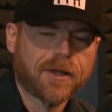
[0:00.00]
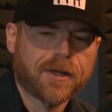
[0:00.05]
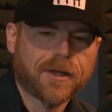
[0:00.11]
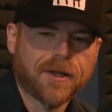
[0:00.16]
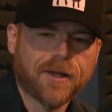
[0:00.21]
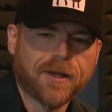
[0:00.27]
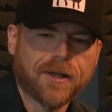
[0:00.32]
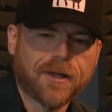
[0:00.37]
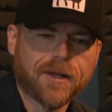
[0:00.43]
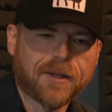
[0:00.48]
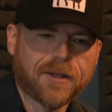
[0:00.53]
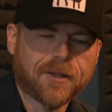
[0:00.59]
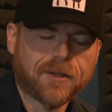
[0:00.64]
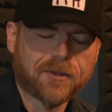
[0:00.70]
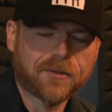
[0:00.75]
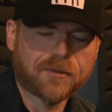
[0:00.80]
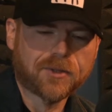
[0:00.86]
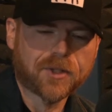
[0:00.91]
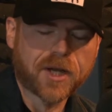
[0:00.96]
Uh, you
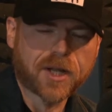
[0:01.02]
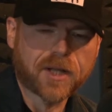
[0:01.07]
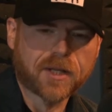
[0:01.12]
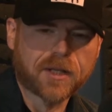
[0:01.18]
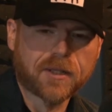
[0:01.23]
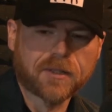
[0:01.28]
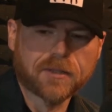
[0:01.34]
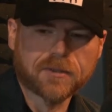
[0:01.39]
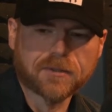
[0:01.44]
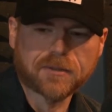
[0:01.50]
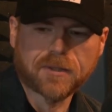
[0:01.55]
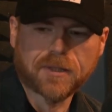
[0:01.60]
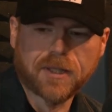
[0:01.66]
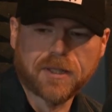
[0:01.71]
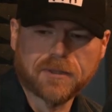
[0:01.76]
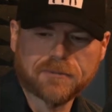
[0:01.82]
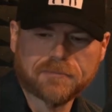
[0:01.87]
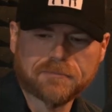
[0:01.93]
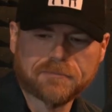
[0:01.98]
know, drinking and,
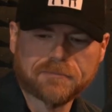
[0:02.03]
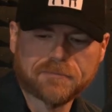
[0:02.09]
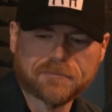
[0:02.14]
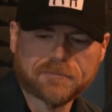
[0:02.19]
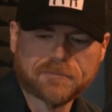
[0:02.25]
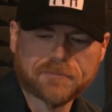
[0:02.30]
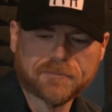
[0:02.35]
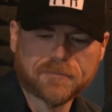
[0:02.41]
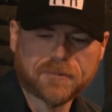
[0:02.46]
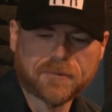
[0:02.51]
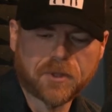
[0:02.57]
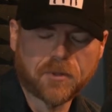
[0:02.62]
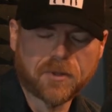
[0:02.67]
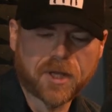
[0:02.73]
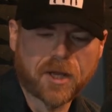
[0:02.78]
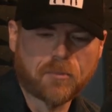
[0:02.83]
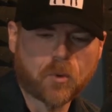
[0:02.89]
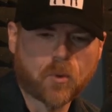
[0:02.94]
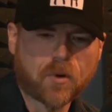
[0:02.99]
and doing
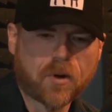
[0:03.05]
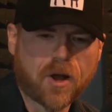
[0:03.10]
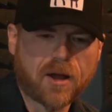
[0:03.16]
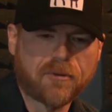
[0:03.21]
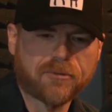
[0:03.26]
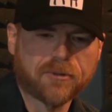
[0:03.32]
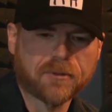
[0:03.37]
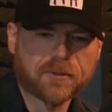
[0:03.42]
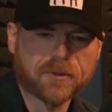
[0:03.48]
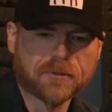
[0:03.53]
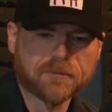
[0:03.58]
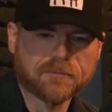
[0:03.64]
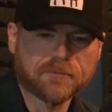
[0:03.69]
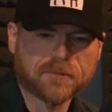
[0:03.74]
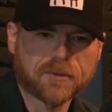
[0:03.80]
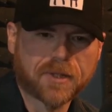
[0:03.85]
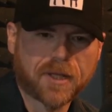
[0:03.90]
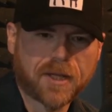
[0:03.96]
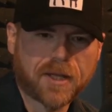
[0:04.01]
that more often
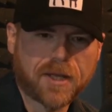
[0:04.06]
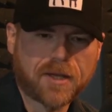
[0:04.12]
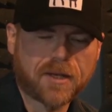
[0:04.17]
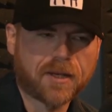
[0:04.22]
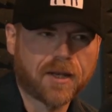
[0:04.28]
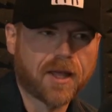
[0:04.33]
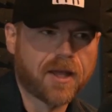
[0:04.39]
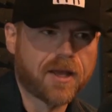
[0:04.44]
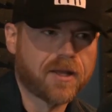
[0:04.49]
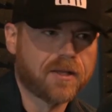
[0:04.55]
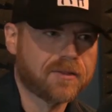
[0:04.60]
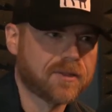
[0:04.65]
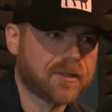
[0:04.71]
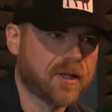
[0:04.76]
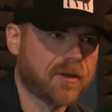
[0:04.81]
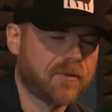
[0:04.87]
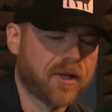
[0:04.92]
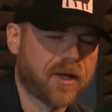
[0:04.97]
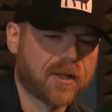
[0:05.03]
and eating late and
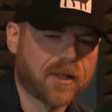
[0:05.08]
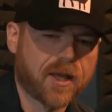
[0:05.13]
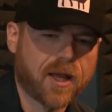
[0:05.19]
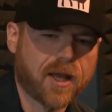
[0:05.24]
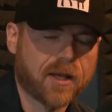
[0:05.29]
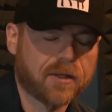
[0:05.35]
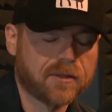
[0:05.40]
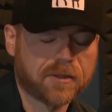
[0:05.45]
stuff like that.